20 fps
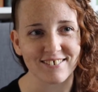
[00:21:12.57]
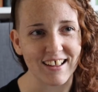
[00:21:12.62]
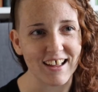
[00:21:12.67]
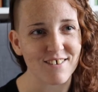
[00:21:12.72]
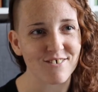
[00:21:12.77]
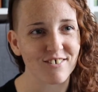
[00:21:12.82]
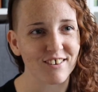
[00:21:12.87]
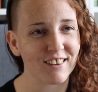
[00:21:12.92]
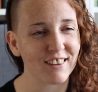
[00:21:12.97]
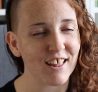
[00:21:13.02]
I
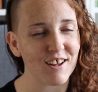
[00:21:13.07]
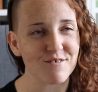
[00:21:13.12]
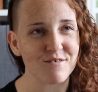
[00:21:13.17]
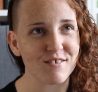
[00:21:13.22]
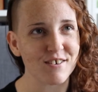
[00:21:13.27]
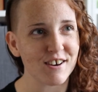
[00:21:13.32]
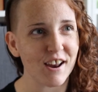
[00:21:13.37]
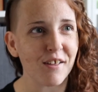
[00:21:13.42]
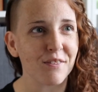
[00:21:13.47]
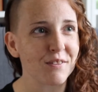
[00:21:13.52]
would love
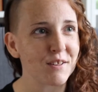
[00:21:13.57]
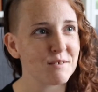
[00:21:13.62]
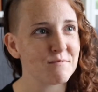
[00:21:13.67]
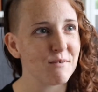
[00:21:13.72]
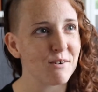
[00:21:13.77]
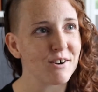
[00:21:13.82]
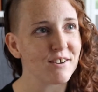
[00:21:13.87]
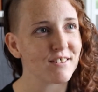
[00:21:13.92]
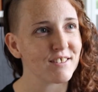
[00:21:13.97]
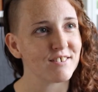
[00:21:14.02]
nothing
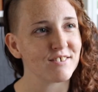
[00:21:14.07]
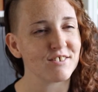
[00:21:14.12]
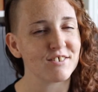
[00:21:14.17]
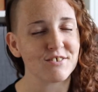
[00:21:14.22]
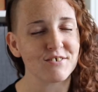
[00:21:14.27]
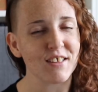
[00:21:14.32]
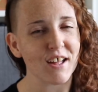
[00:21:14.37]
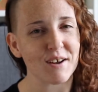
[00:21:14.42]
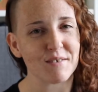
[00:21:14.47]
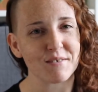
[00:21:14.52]
more than to
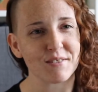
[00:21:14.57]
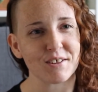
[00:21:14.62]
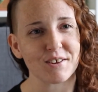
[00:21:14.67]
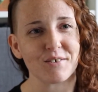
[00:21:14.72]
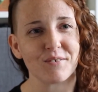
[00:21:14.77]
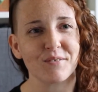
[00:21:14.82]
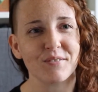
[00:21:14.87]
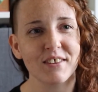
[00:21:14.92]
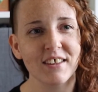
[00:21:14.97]
do that with you.